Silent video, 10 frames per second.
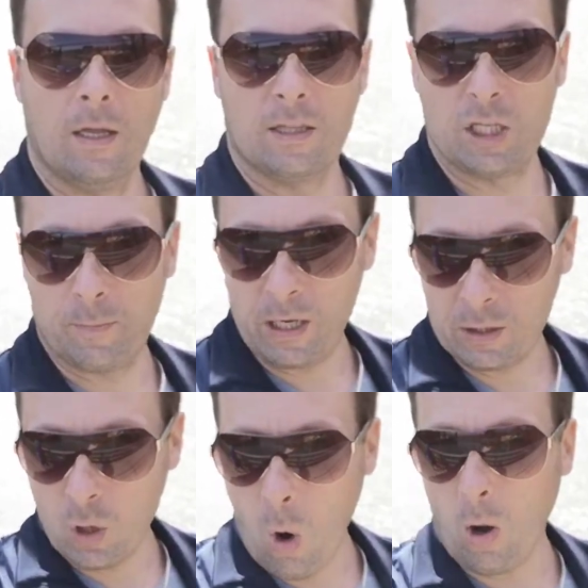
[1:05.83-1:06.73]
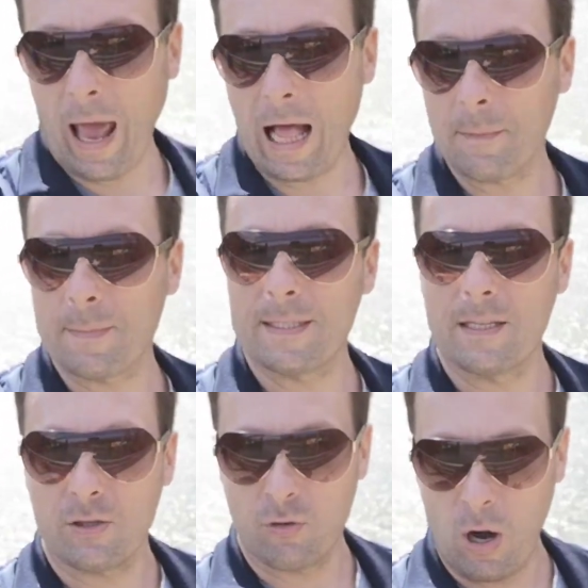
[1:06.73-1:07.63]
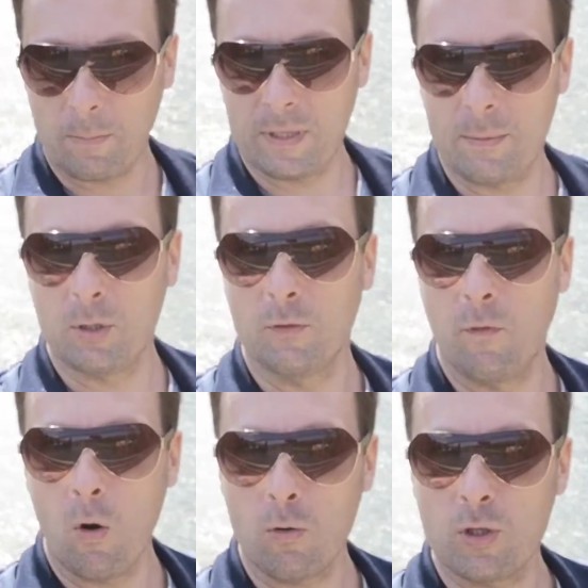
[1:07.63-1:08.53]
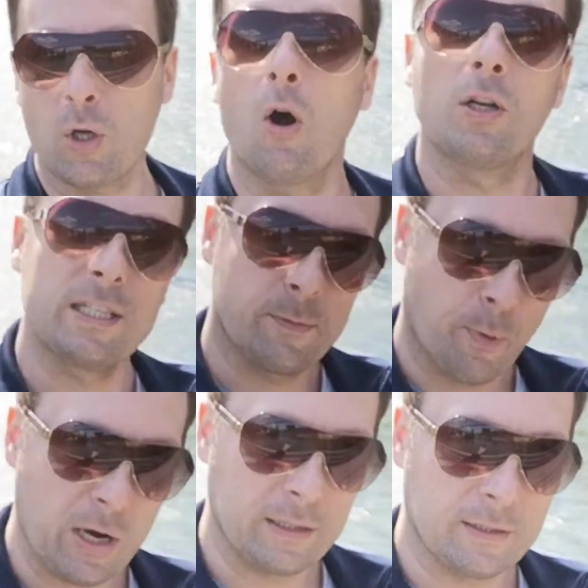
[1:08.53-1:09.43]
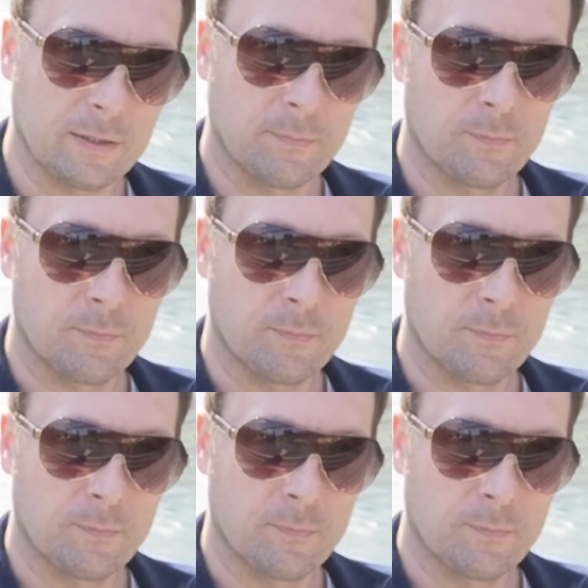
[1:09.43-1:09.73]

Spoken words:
The sprint goal helps the Scrum team to focus on the sprint.